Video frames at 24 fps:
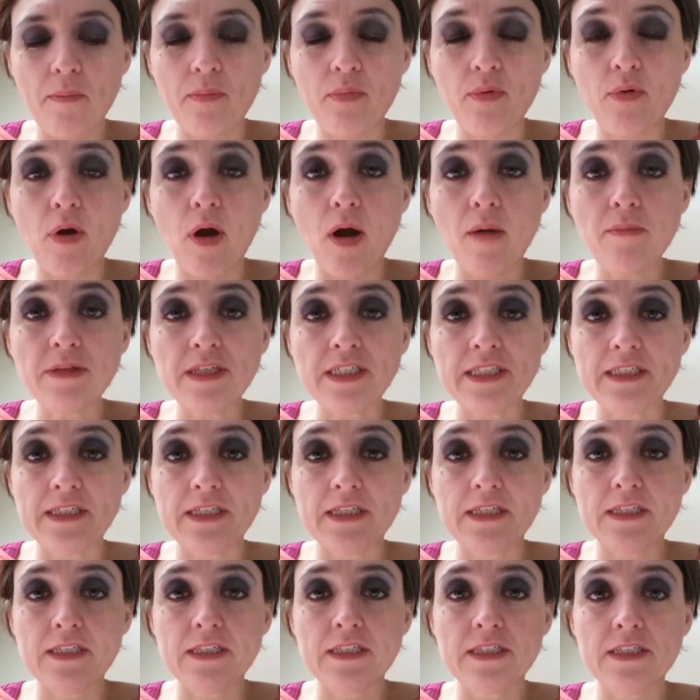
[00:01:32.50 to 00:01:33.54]

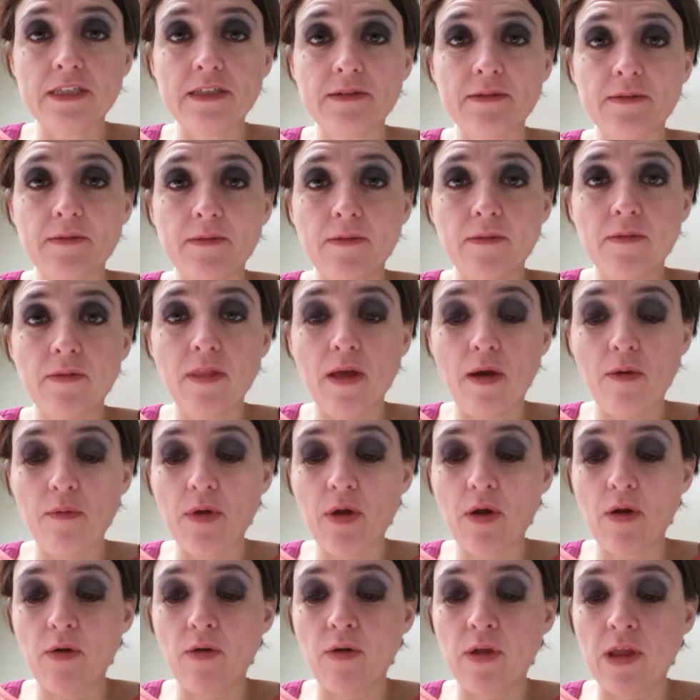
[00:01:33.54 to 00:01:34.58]
promises, that we
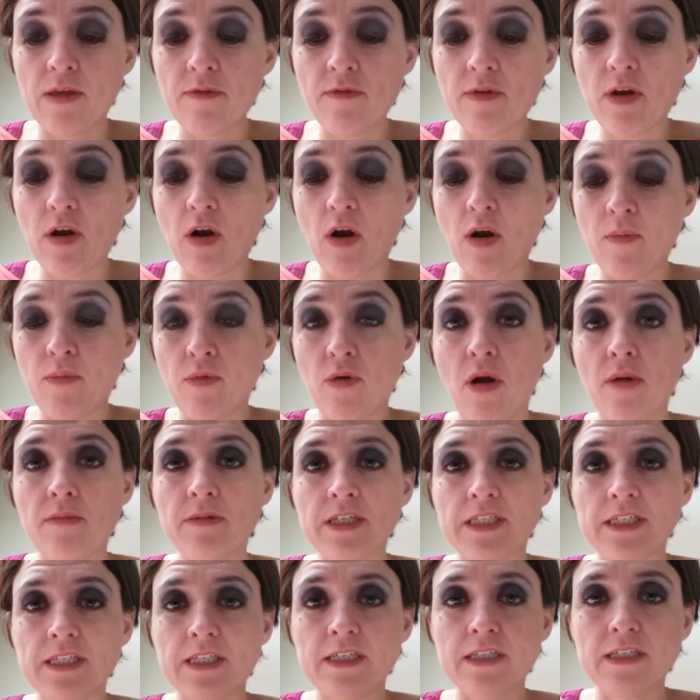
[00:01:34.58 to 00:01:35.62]
are given our
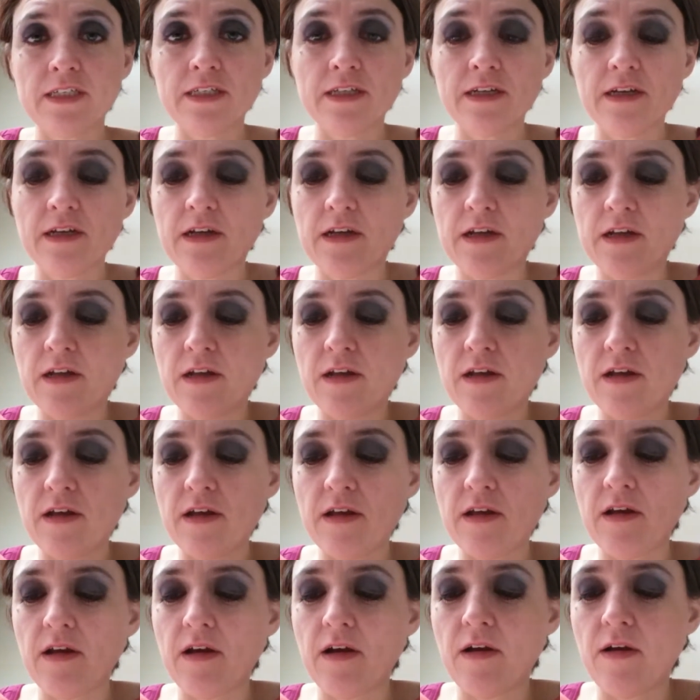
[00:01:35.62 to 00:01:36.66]
promises.
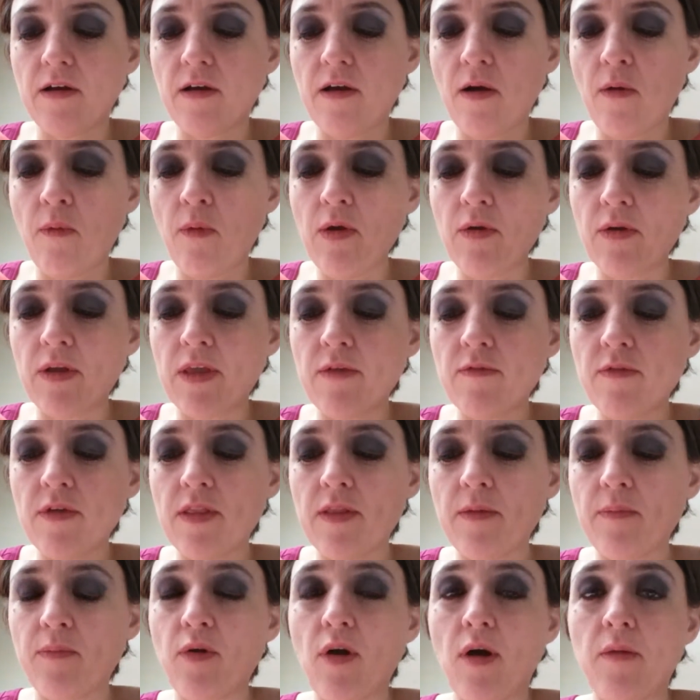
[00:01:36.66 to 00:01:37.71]
We are given
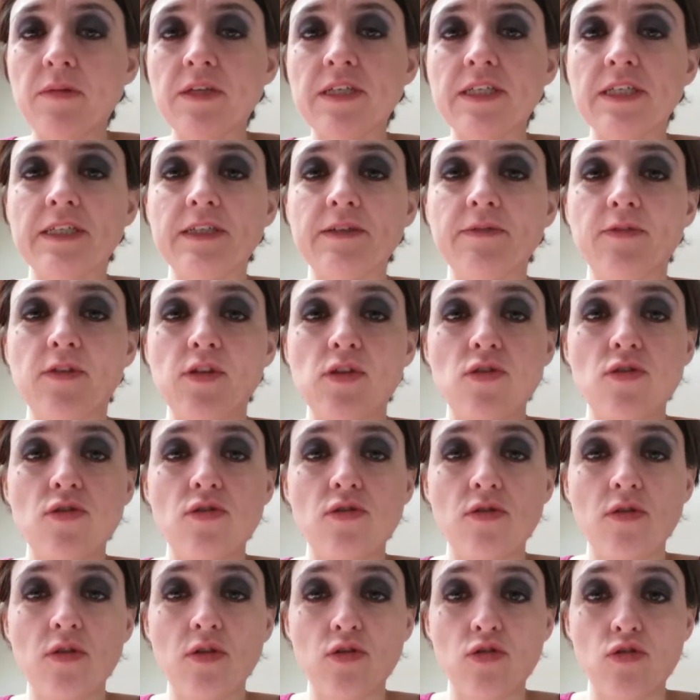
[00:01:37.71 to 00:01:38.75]
the promises of the,
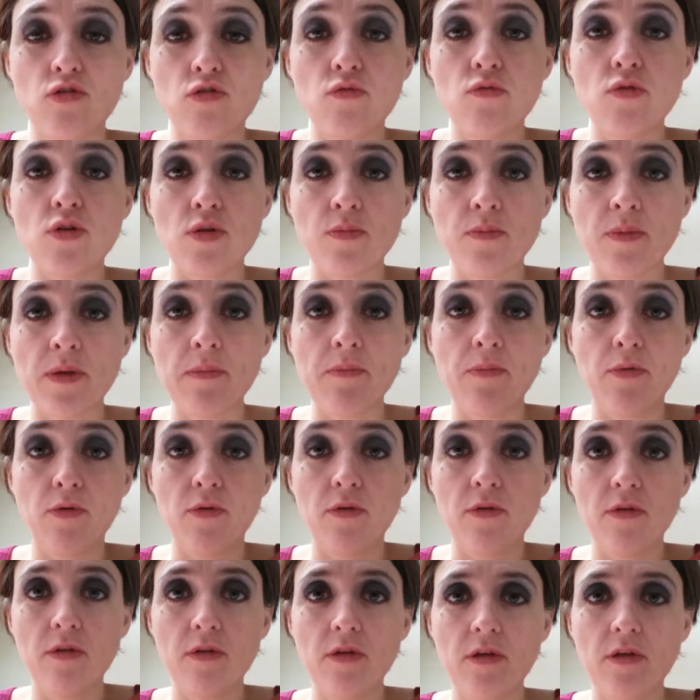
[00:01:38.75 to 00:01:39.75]
the Jewish people.